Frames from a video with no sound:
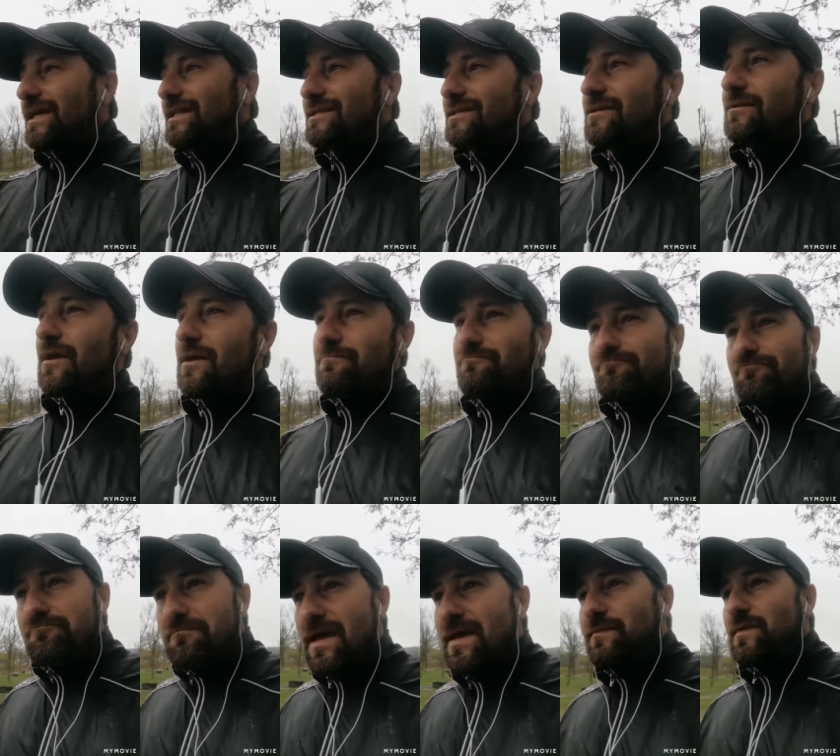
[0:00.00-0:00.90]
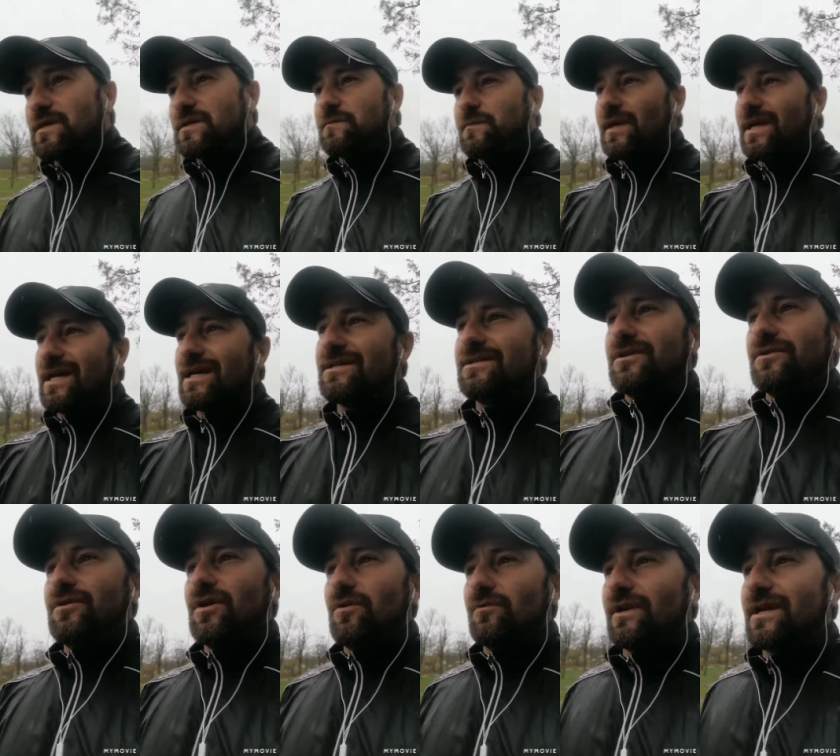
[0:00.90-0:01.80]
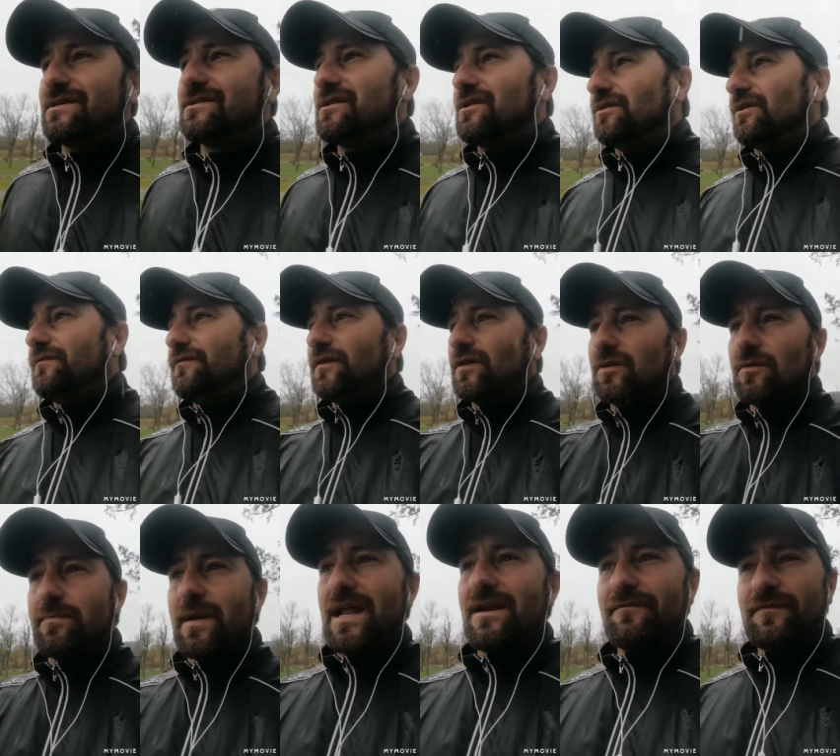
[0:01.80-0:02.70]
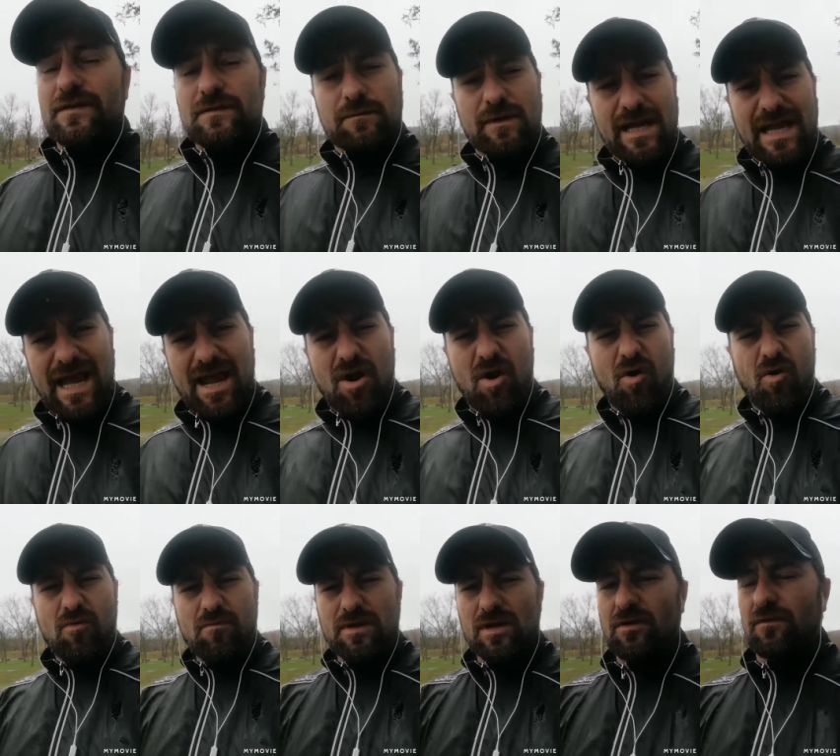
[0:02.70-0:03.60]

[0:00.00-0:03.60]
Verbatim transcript: It's it, Maybe it's because you don't necessarily feel the benefits when you get home.